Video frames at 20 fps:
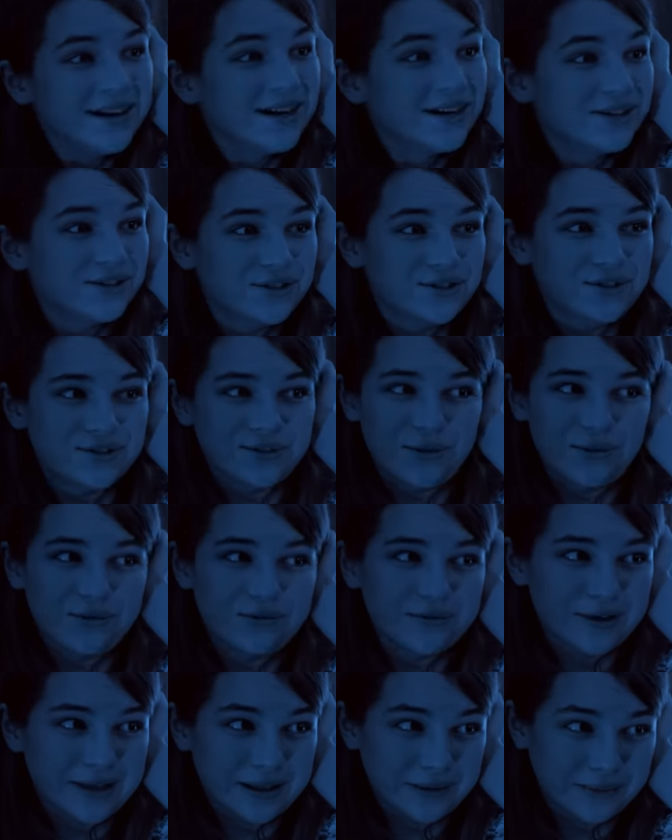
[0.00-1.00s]
It's just so
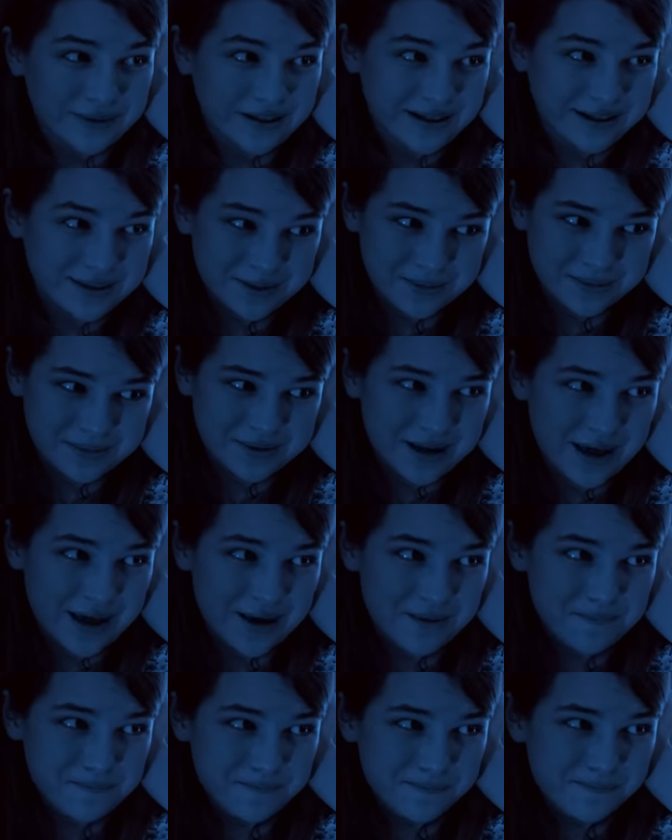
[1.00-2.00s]
funny when he's upset.